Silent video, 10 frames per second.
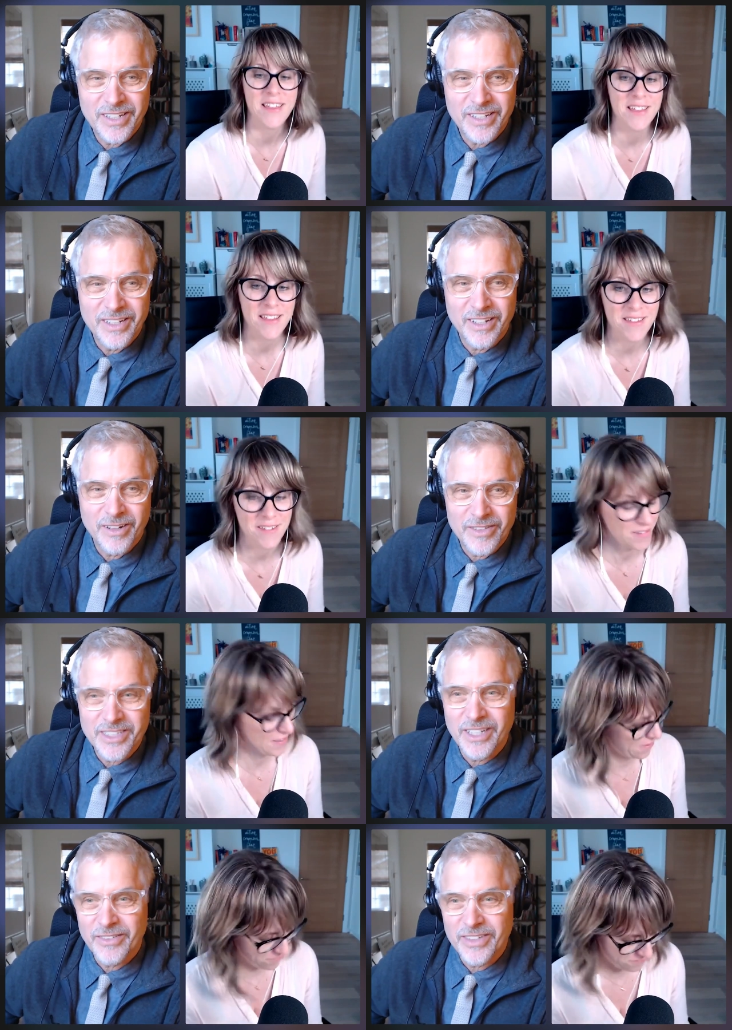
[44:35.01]
Speaker 1: done, you'll
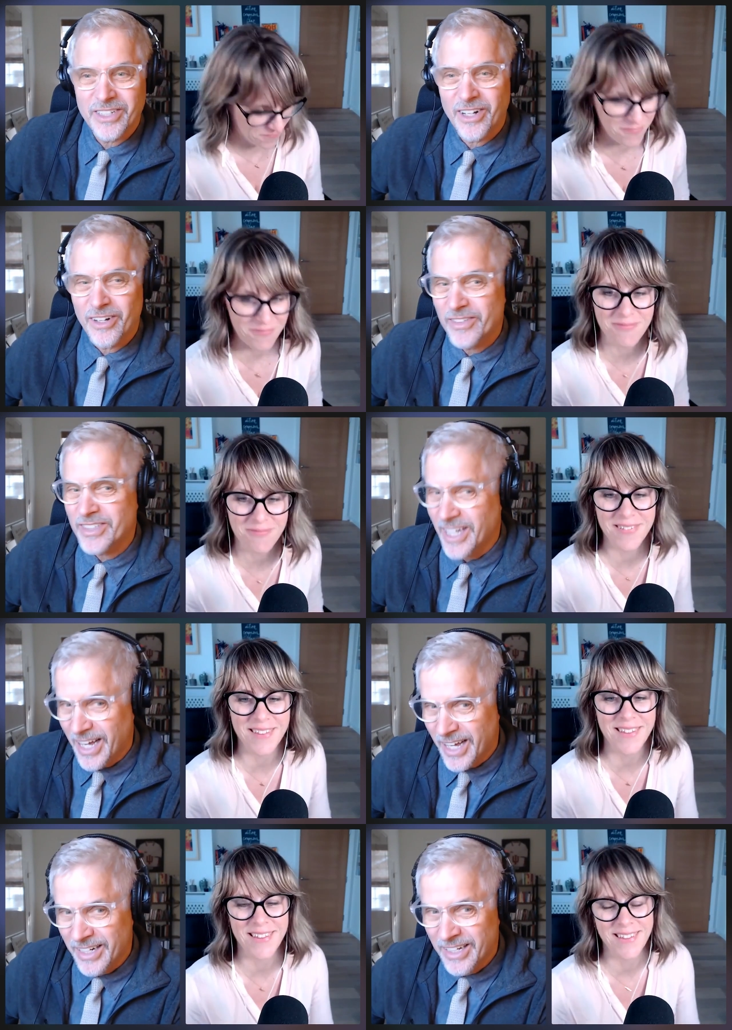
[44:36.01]
always get what you always
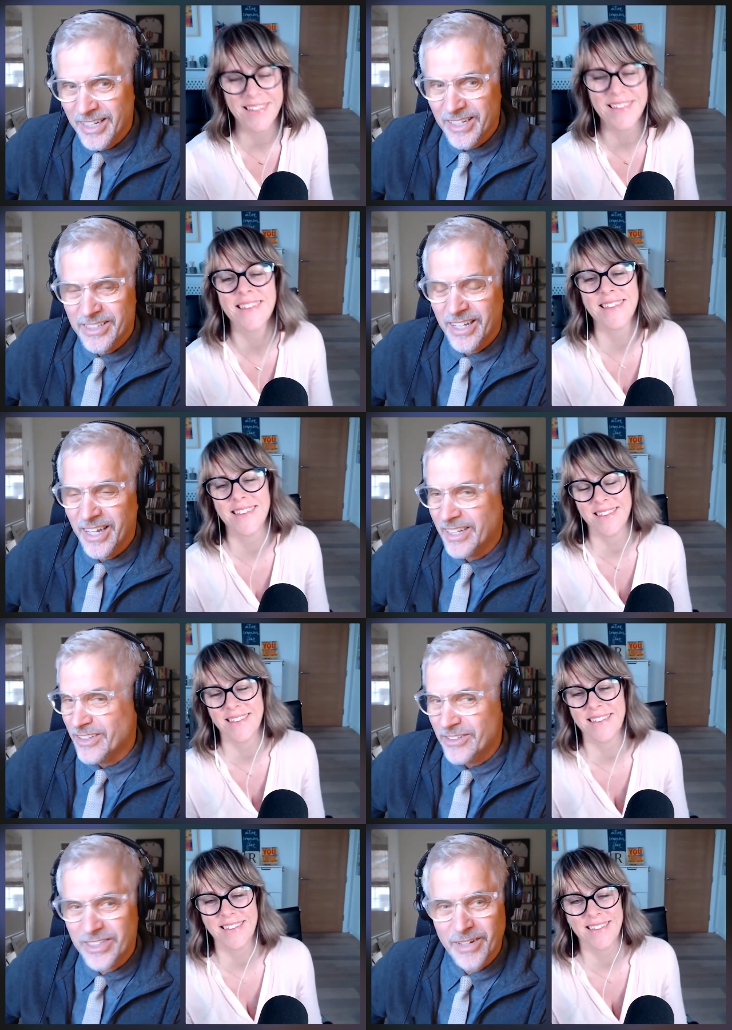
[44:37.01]
got. So you got to
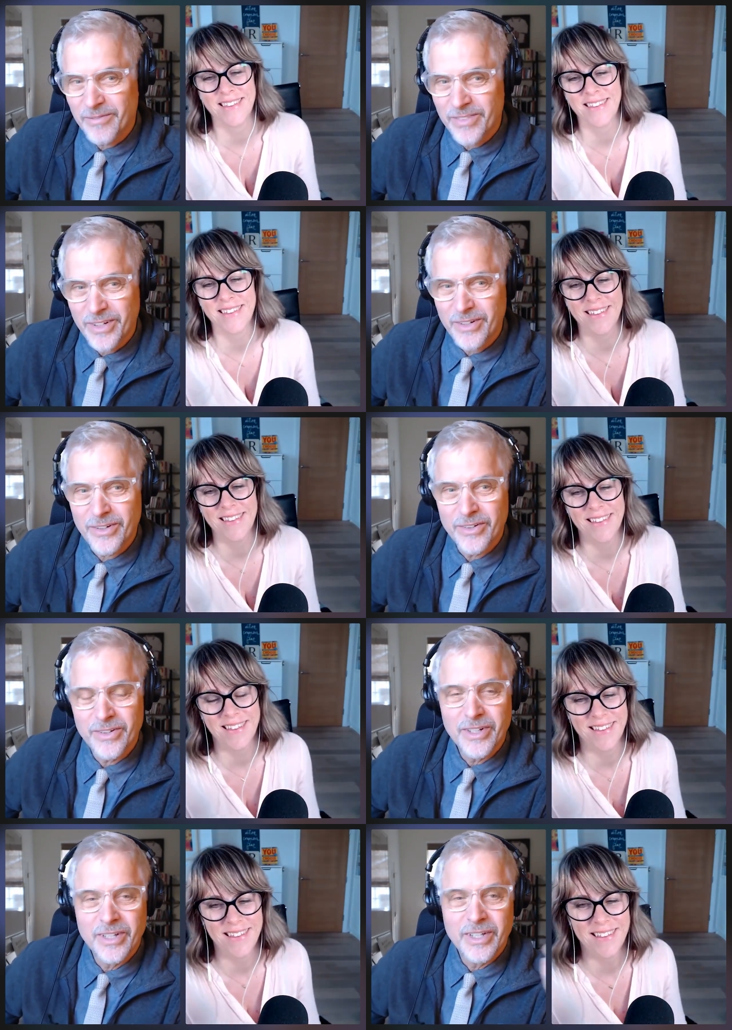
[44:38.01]
do something
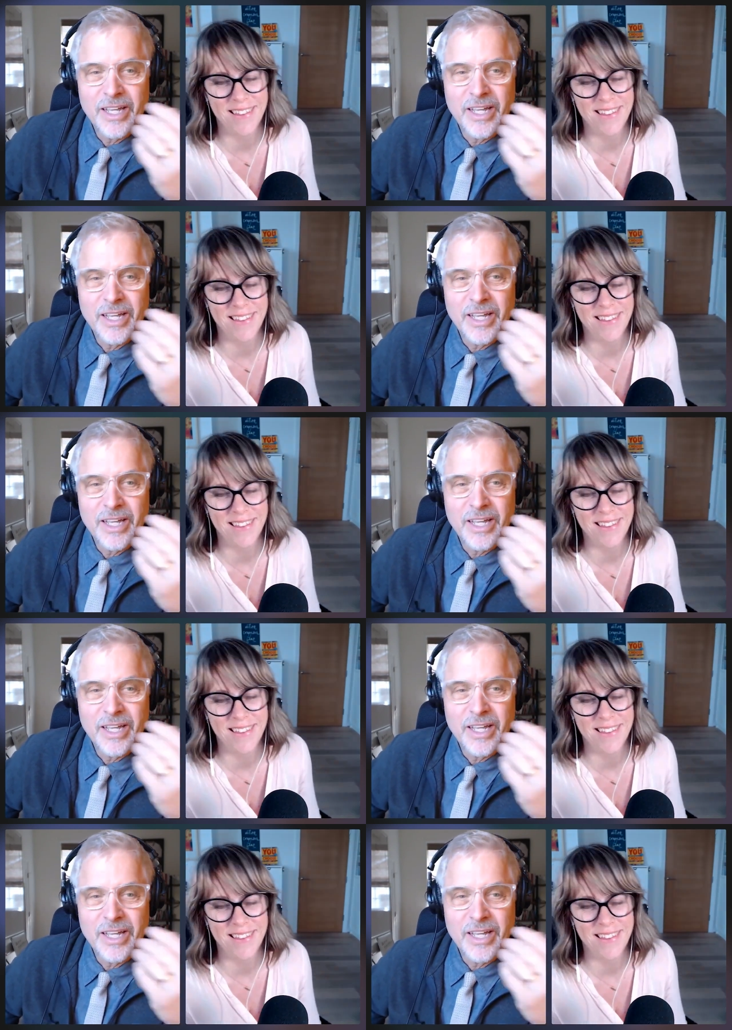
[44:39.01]
new.